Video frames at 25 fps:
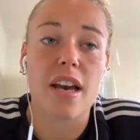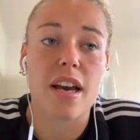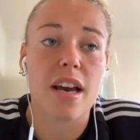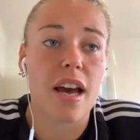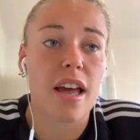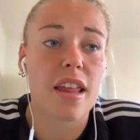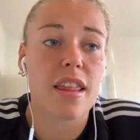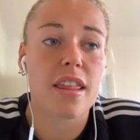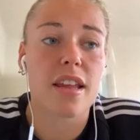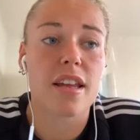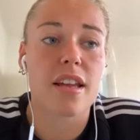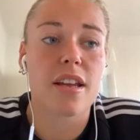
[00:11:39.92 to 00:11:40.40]

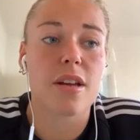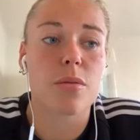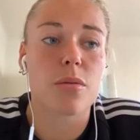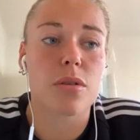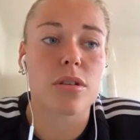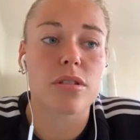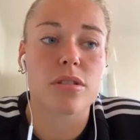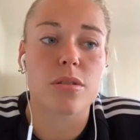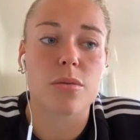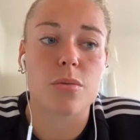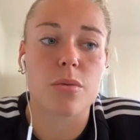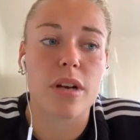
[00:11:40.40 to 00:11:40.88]
I think it
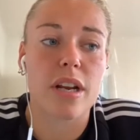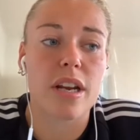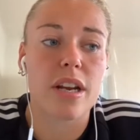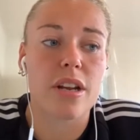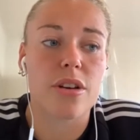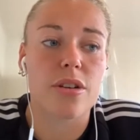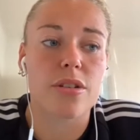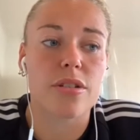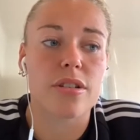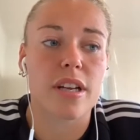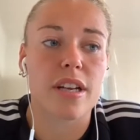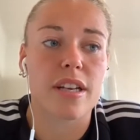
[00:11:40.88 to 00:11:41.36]
was a really
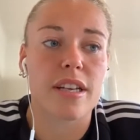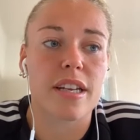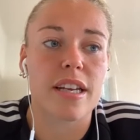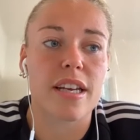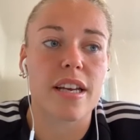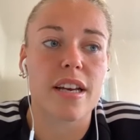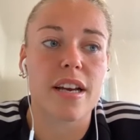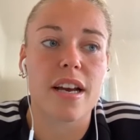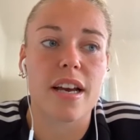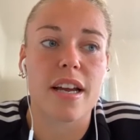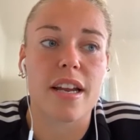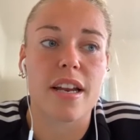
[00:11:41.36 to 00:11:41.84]
good
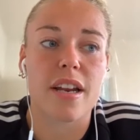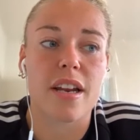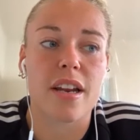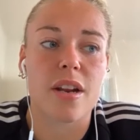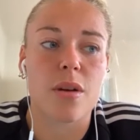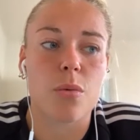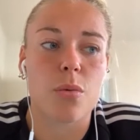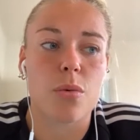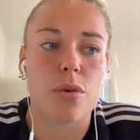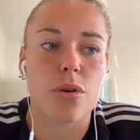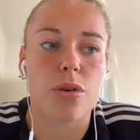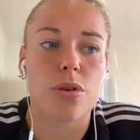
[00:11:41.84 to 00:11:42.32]
idea,
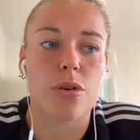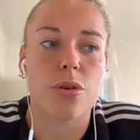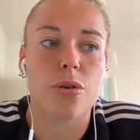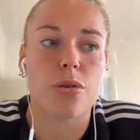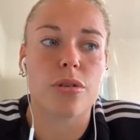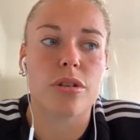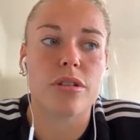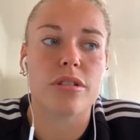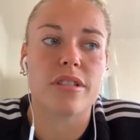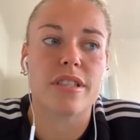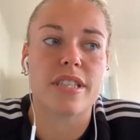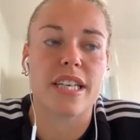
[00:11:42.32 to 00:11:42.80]
and you
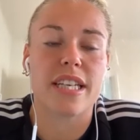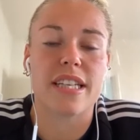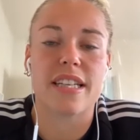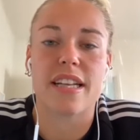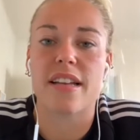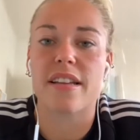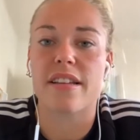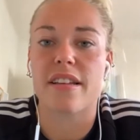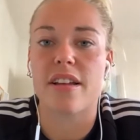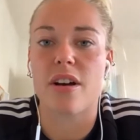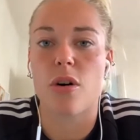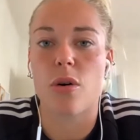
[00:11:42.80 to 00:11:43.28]
can see
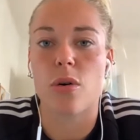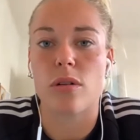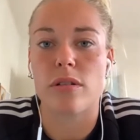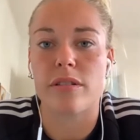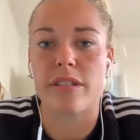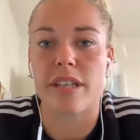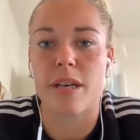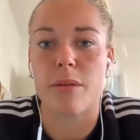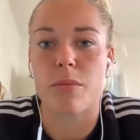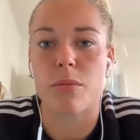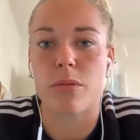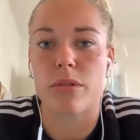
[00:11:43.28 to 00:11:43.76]
that the whole
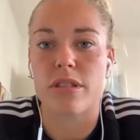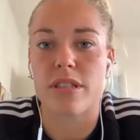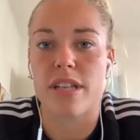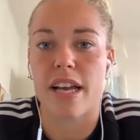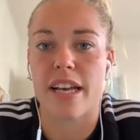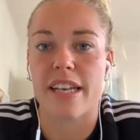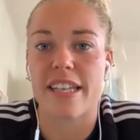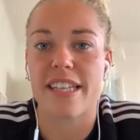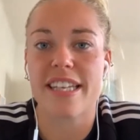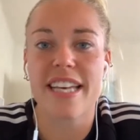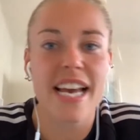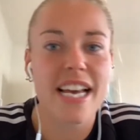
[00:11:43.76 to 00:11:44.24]
team was
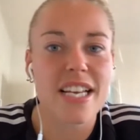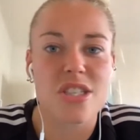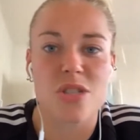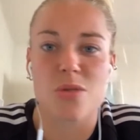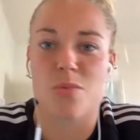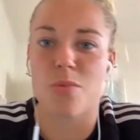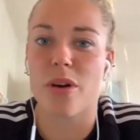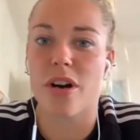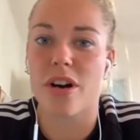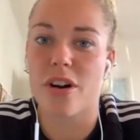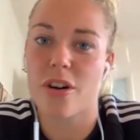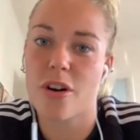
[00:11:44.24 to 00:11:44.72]
like,
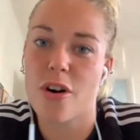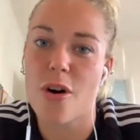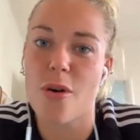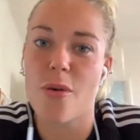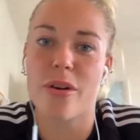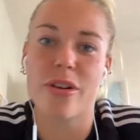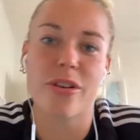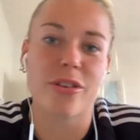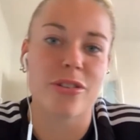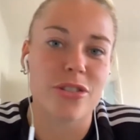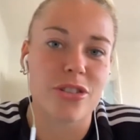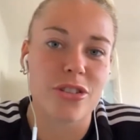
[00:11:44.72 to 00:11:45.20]
yes, we are
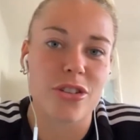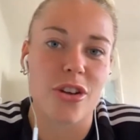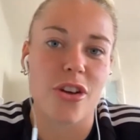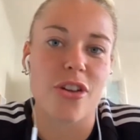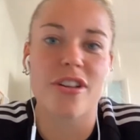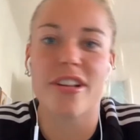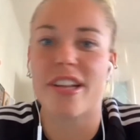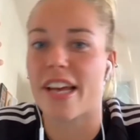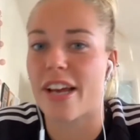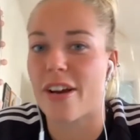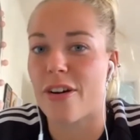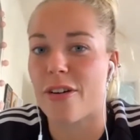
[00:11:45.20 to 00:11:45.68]
going on
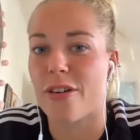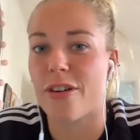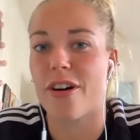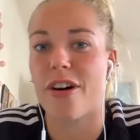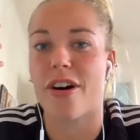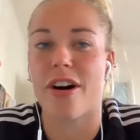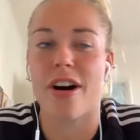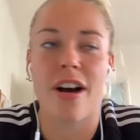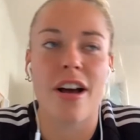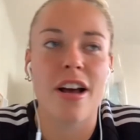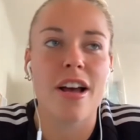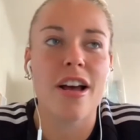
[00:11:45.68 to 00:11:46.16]
Sunday on
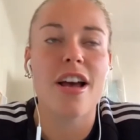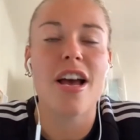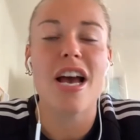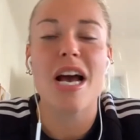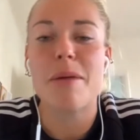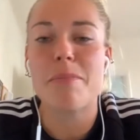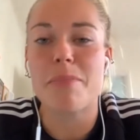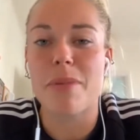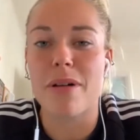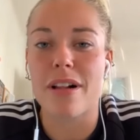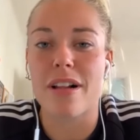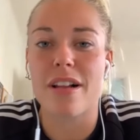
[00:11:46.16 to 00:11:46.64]

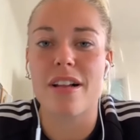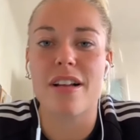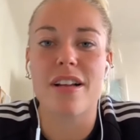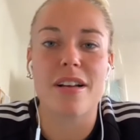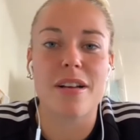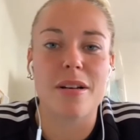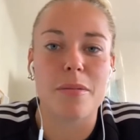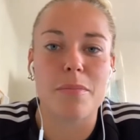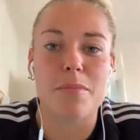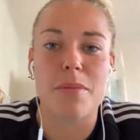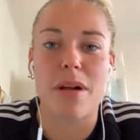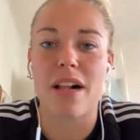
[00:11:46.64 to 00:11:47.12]

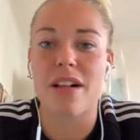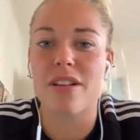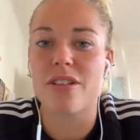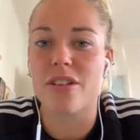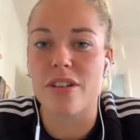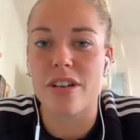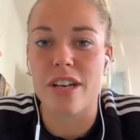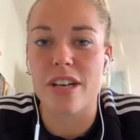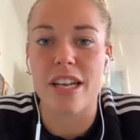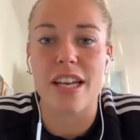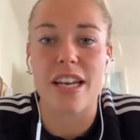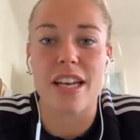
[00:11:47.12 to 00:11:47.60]
a
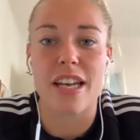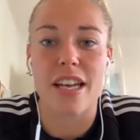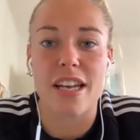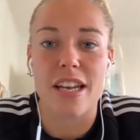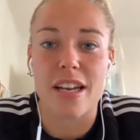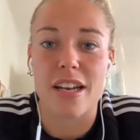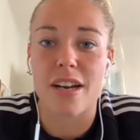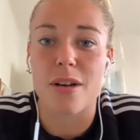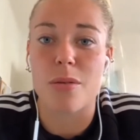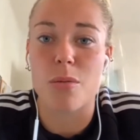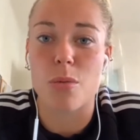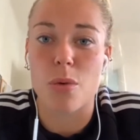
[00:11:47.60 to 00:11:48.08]

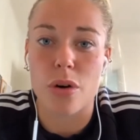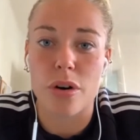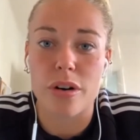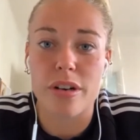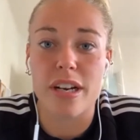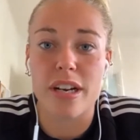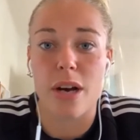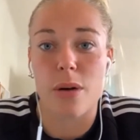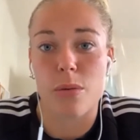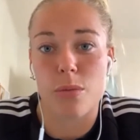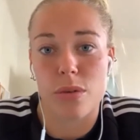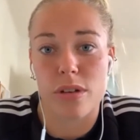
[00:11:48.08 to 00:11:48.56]
balcony
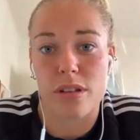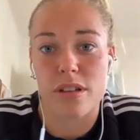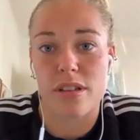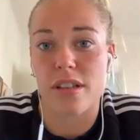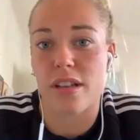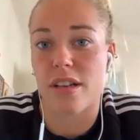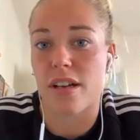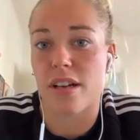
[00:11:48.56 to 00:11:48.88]
workout with